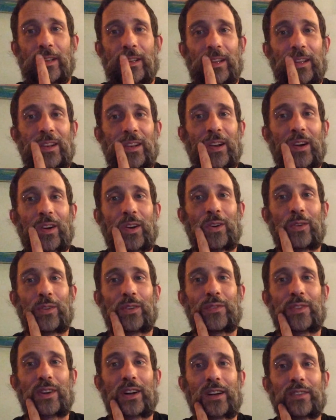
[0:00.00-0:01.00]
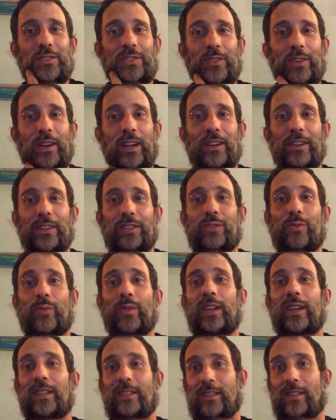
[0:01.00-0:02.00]
it all revolves around a
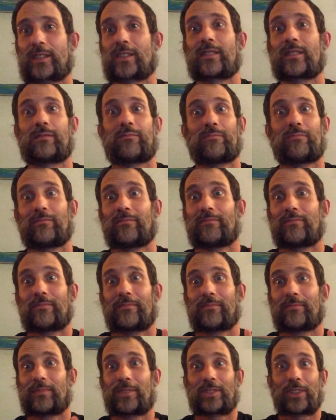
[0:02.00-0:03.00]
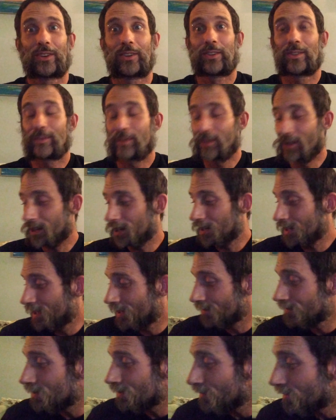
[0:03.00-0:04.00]
twist. So you're going to
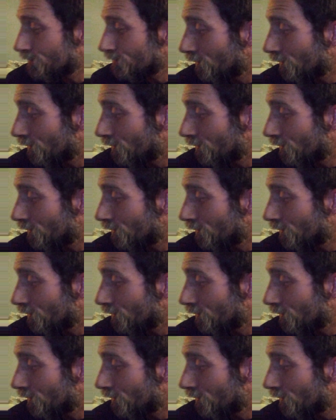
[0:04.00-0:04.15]
give some